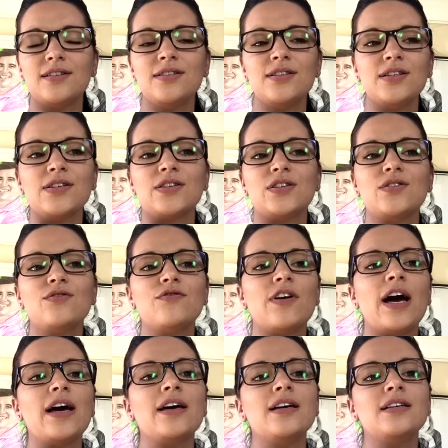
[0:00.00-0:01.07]
you
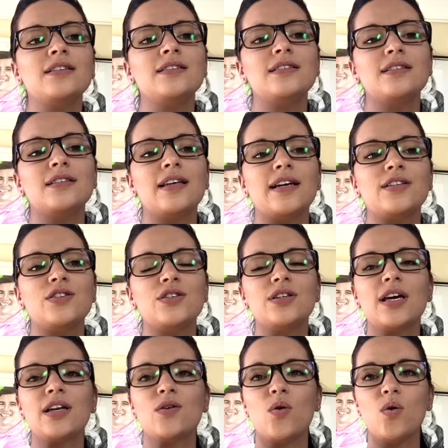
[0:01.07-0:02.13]
find that you
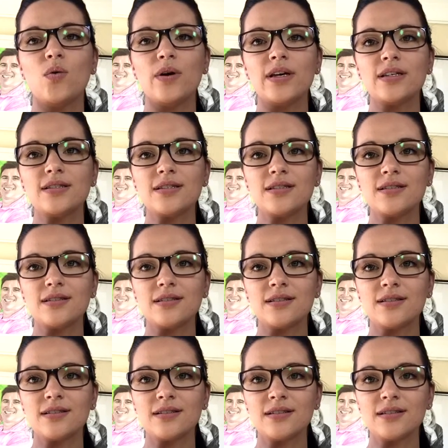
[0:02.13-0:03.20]
can always,
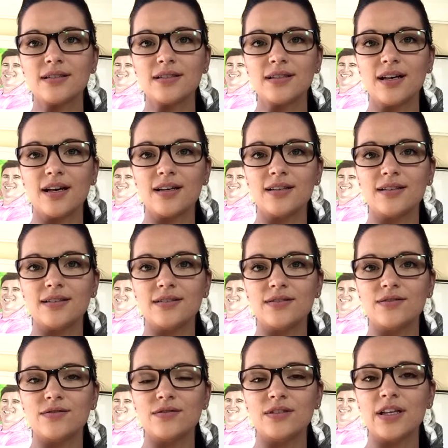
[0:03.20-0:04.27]

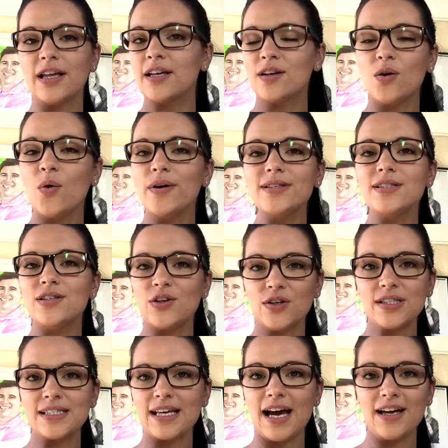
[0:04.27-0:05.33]
it always
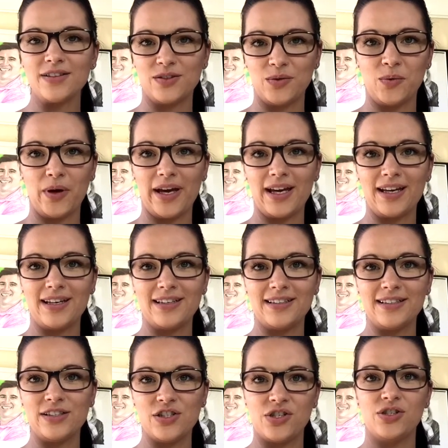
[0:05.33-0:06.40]
turns out the way
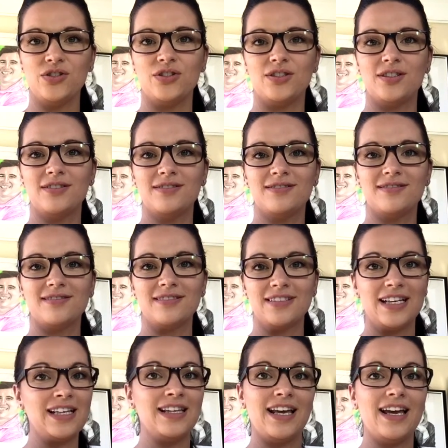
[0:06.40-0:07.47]
it should.
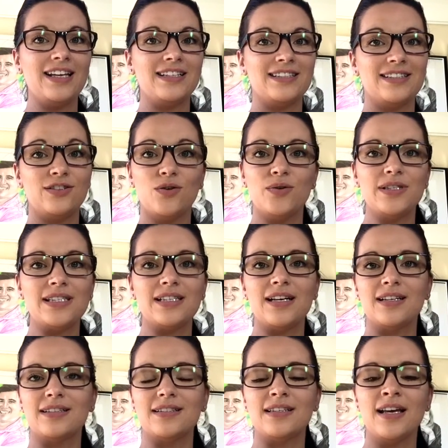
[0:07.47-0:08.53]
In the end, it always
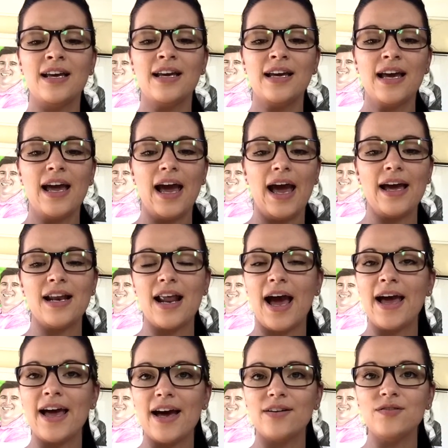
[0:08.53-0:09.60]
does. And
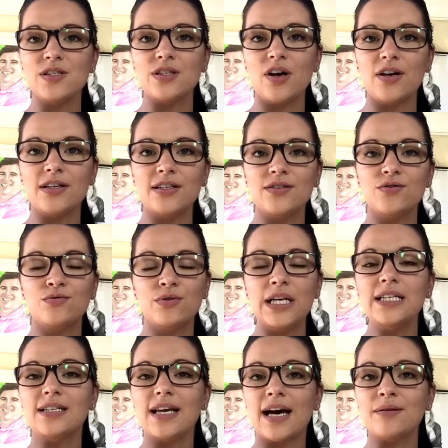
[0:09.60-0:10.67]
I have started
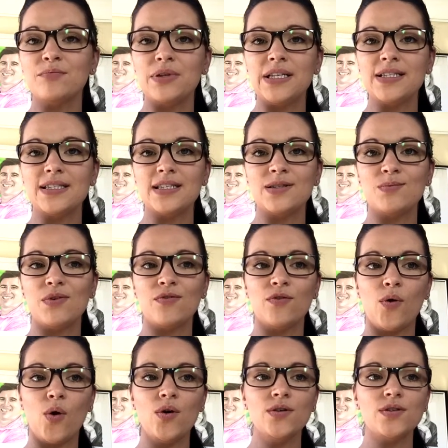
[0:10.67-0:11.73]
redone pieces
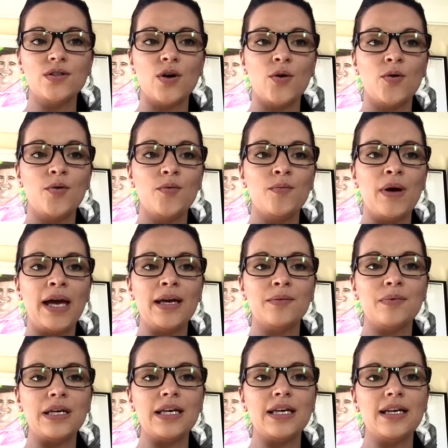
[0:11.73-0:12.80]
before, so
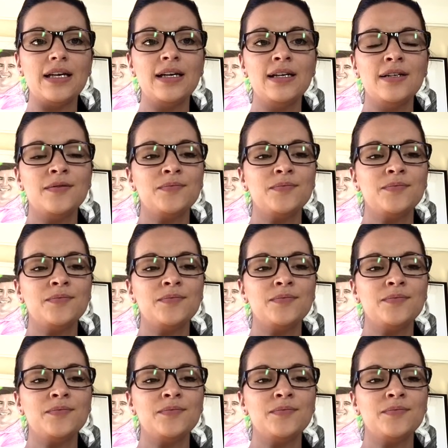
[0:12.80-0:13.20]
maybe